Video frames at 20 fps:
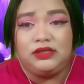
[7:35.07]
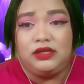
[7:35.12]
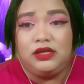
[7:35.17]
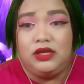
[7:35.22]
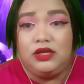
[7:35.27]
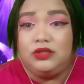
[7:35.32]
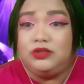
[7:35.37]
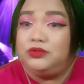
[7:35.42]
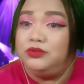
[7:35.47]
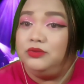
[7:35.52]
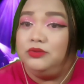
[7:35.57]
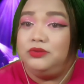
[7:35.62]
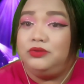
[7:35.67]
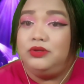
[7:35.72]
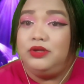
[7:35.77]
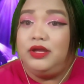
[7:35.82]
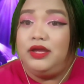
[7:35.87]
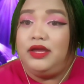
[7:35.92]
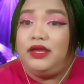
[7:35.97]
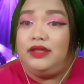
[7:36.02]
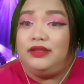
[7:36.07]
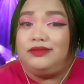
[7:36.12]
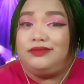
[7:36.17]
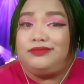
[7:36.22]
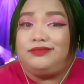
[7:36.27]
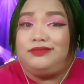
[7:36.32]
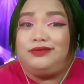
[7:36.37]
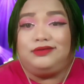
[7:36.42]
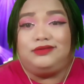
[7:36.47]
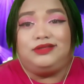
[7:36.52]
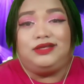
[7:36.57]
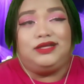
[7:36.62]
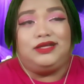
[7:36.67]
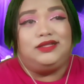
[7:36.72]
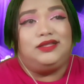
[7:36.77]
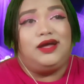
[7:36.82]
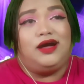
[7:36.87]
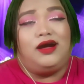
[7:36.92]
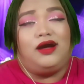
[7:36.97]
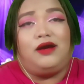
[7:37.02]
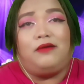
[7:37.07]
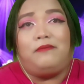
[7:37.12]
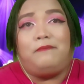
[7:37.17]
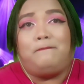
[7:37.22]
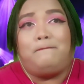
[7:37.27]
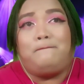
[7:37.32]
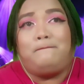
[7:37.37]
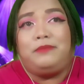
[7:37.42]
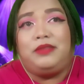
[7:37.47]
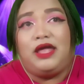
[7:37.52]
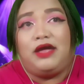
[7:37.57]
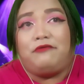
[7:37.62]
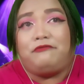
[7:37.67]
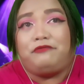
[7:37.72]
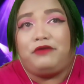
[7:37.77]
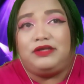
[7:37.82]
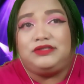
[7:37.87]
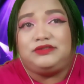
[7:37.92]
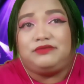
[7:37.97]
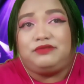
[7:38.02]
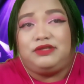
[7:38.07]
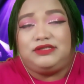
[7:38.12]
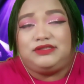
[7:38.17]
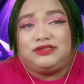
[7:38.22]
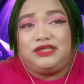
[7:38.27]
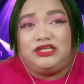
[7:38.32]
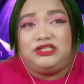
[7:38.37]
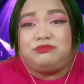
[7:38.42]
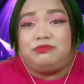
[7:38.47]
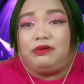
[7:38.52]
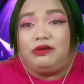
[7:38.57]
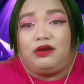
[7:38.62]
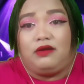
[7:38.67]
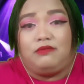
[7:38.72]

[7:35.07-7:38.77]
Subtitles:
no, the effects of the stage becomes